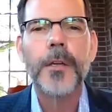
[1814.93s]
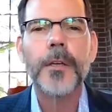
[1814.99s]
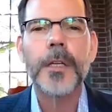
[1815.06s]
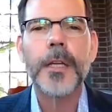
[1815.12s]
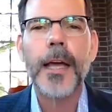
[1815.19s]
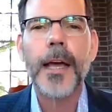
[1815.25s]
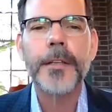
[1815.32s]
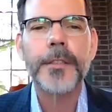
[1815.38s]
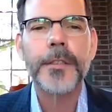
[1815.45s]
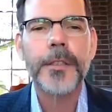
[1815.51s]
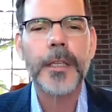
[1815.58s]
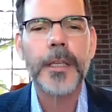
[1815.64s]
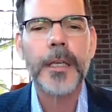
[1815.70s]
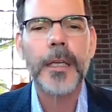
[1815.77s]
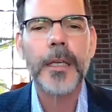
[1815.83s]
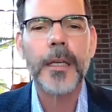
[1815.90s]
could
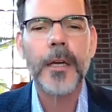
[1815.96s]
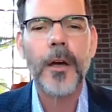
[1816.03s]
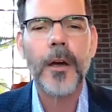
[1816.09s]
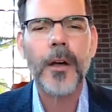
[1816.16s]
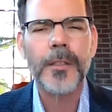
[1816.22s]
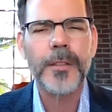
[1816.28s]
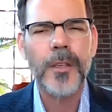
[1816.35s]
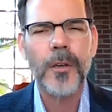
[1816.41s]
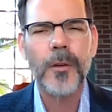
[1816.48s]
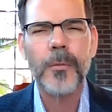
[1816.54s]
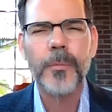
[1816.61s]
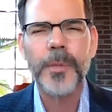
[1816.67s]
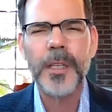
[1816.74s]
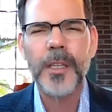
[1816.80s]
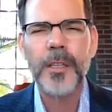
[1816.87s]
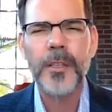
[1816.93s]
actually also
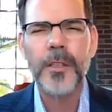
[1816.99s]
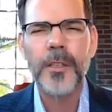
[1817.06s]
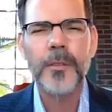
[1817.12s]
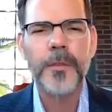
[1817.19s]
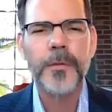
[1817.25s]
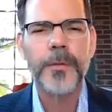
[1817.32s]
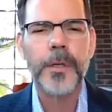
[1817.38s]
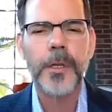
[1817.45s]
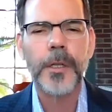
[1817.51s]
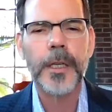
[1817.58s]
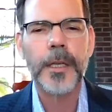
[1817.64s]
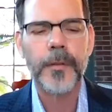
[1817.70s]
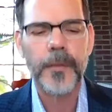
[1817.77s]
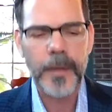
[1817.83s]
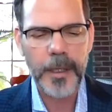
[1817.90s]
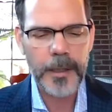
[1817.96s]
be useful
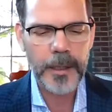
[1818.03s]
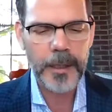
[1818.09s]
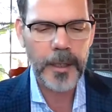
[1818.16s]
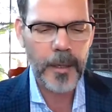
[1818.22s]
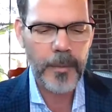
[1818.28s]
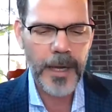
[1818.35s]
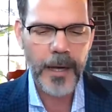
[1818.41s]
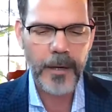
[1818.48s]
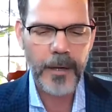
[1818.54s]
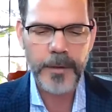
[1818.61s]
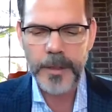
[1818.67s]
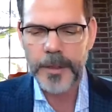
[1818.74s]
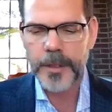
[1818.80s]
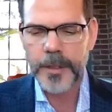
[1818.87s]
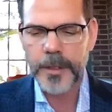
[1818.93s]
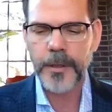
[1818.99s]
in thinking about
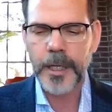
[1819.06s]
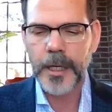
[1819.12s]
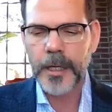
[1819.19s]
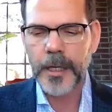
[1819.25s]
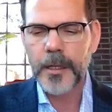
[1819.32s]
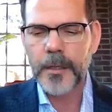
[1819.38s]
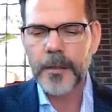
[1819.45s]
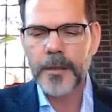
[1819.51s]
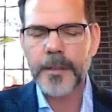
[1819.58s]
discrete